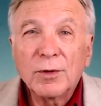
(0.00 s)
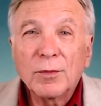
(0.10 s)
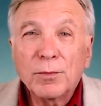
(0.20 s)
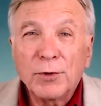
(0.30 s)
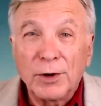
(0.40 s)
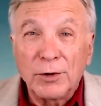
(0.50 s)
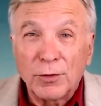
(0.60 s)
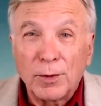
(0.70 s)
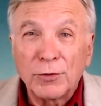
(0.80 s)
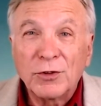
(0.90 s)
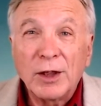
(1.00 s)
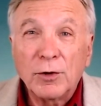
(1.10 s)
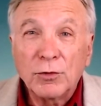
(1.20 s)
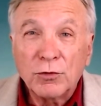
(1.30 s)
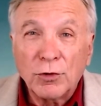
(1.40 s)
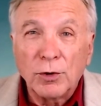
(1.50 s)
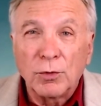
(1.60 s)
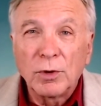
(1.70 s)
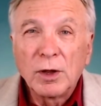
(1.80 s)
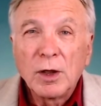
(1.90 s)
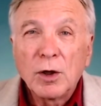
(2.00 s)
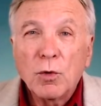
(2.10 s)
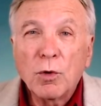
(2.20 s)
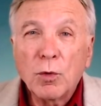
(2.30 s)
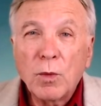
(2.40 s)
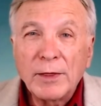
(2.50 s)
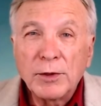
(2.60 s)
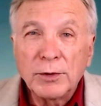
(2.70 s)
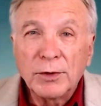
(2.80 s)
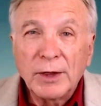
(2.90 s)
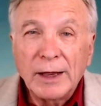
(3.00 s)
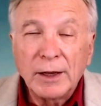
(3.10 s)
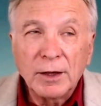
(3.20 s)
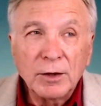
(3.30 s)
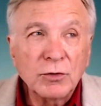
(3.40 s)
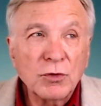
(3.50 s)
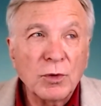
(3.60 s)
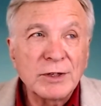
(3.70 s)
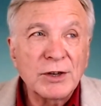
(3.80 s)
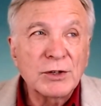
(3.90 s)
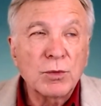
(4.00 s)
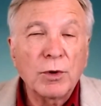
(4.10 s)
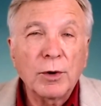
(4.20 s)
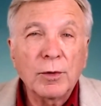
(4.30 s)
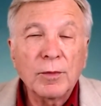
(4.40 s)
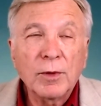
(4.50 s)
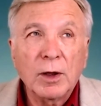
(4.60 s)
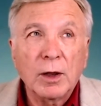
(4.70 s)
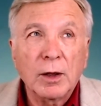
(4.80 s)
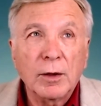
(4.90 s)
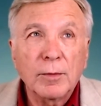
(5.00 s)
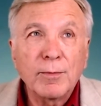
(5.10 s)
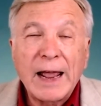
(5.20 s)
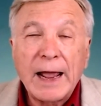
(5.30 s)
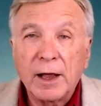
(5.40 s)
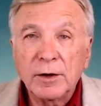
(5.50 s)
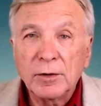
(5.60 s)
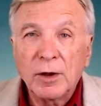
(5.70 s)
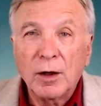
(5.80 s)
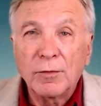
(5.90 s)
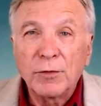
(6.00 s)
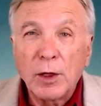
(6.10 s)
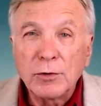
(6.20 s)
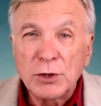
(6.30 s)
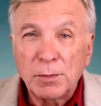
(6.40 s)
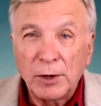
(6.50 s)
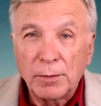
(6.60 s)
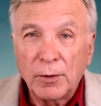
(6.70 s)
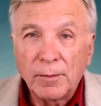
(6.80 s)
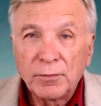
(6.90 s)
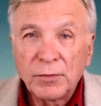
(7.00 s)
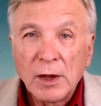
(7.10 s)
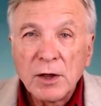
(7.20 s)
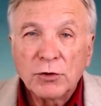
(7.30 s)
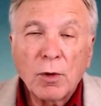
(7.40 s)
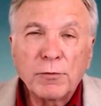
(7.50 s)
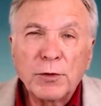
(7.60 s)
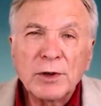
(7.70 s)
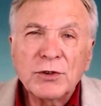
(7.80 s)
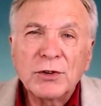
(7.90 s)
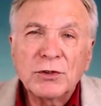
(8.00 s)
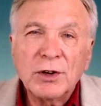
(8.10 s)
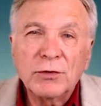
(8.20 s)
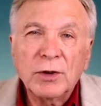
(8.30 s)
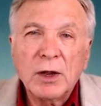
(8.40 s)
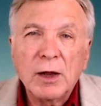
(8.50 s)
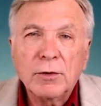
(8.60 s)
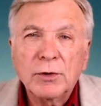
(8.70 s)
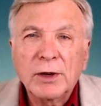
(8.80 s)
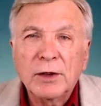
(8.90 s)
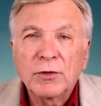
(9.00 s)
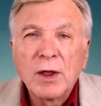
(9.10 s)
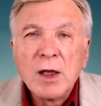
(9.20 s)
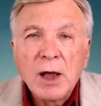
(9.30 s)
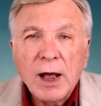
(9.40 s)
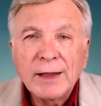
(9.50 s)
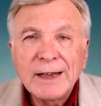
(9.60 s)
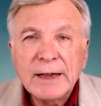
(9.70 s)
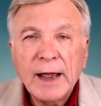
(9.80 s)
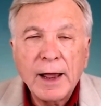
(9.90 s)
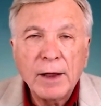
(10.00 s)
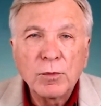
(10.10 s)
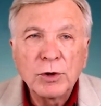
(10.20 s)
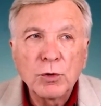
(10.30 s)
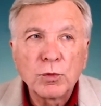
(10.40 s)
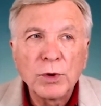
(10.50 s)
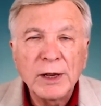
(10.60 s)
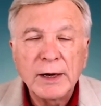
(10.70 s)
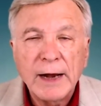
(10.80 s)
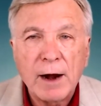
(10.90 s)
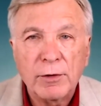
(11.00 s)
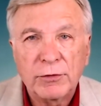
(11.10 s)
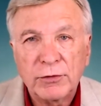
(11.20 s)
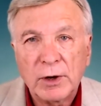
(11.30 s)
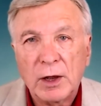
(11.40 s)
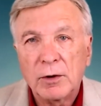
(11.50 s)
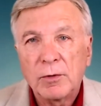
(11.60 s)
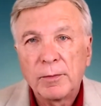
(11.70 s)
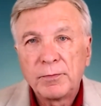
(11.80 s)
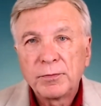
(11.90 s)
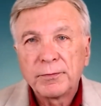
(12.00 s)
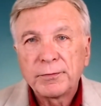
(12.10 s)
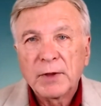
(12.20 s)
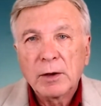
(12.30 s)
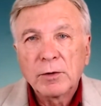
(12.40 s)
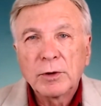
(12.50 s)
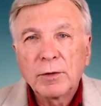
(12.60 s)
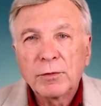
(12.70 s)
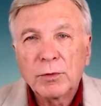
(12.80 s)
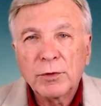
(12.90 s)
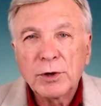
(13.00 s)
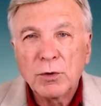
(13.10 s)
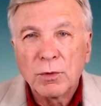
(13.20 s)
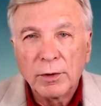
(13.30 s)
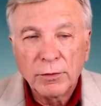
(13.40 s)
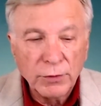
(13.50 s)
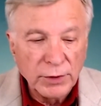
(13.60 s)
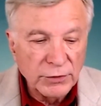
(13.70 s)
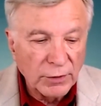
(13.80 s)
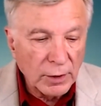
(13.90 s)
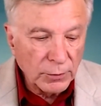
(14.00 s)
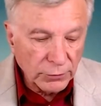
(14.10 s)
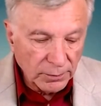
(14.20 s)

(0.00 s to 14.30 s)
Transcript: principles that are true, or whether the choices were uh, bad of those people. So, for instance, just to concretize it, I think when you read Aristotle, and give three three examples.